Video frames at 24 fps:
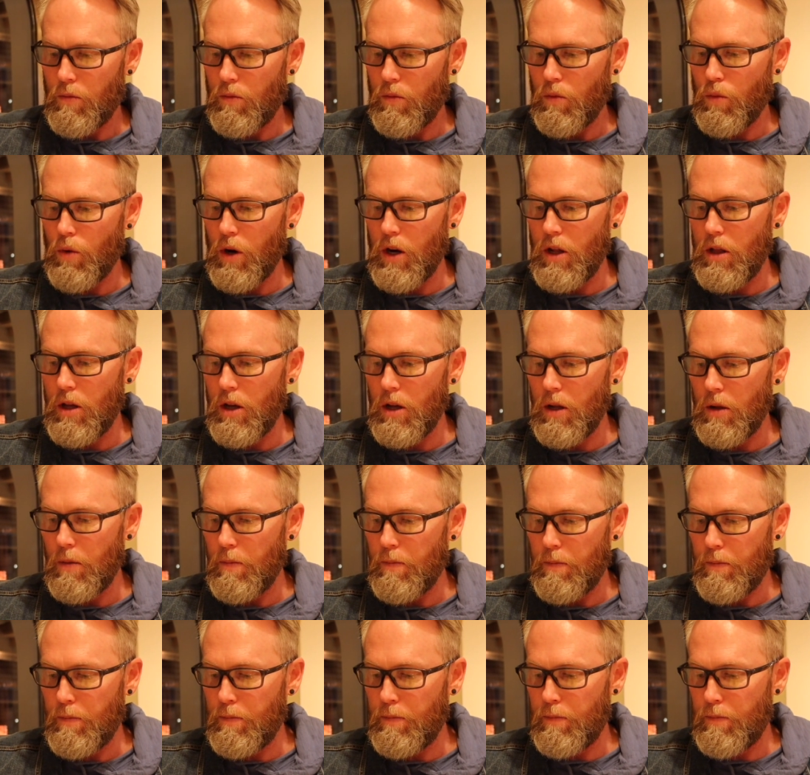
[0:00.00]
One of the
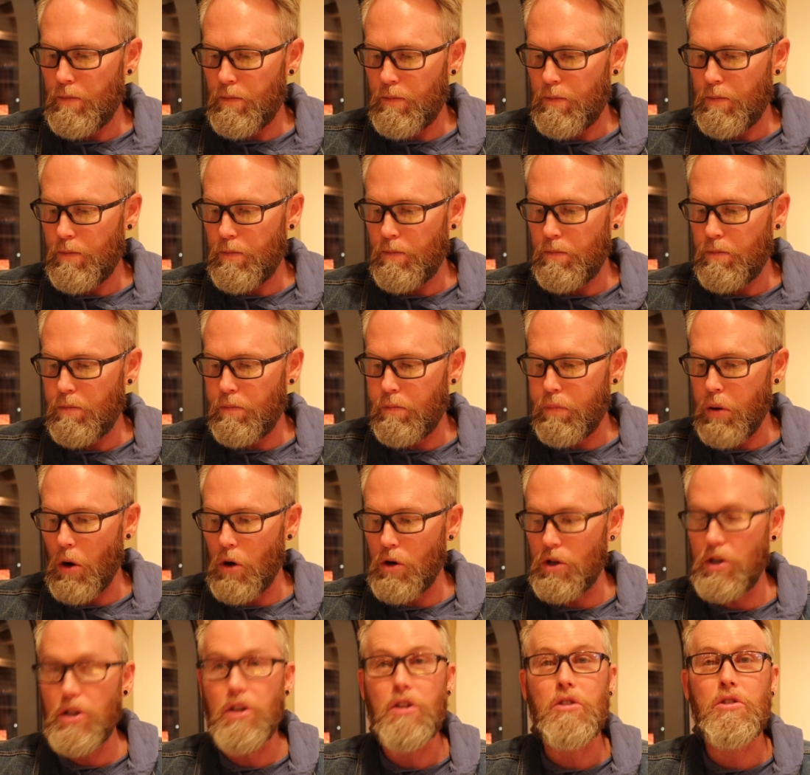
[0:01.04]

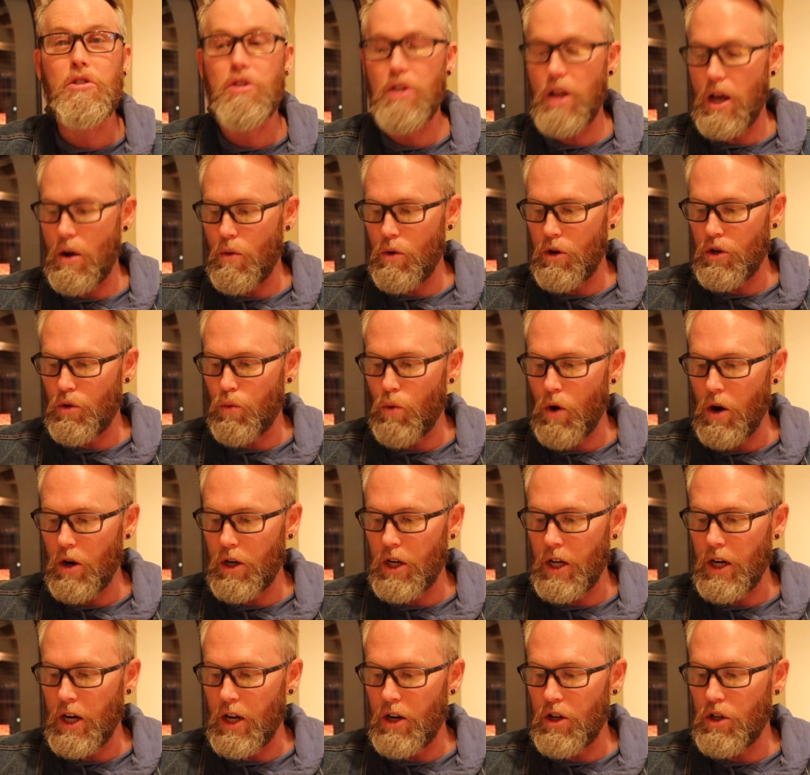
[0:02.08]
persons that was
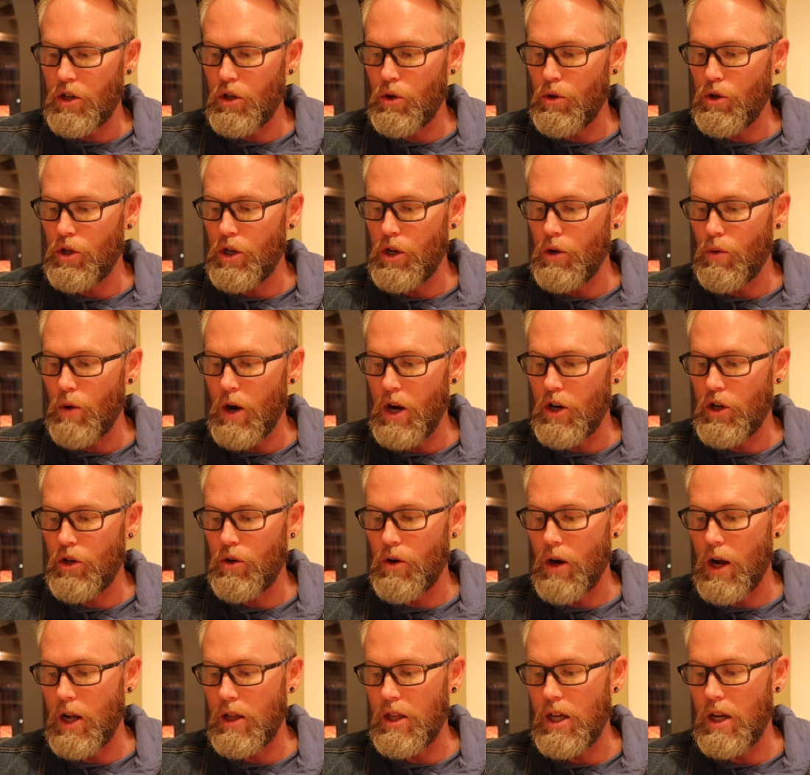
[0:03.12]
working at a sushi
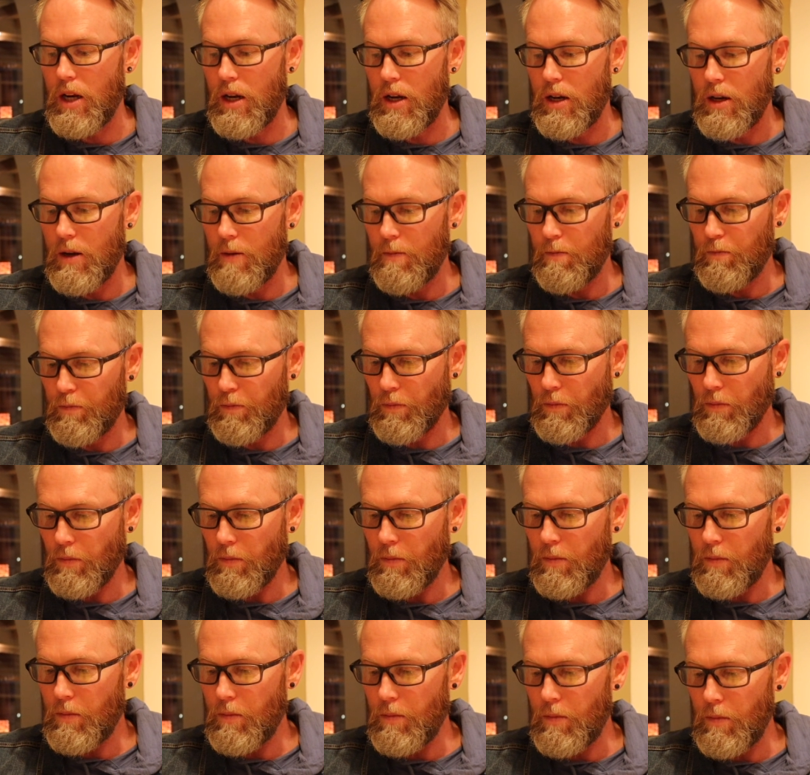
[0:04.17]
restaurant that
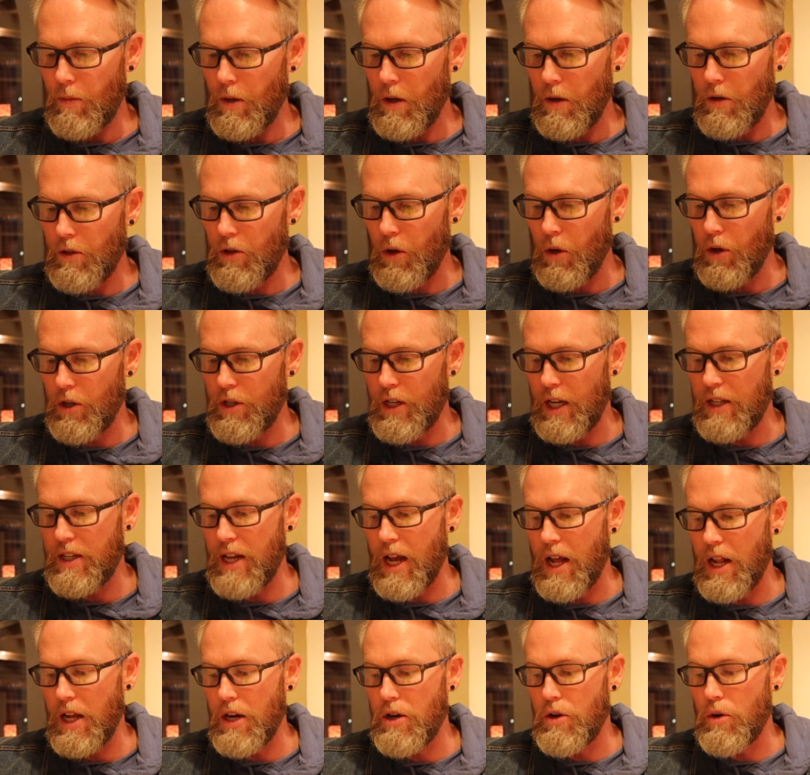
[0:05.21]
told us that's
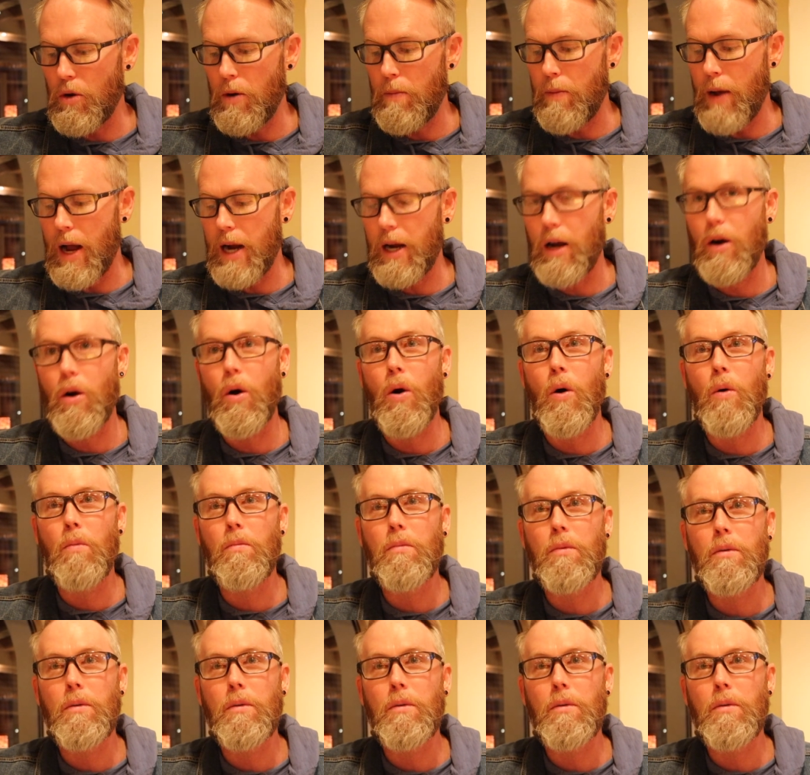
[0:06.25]
how they do it back at home.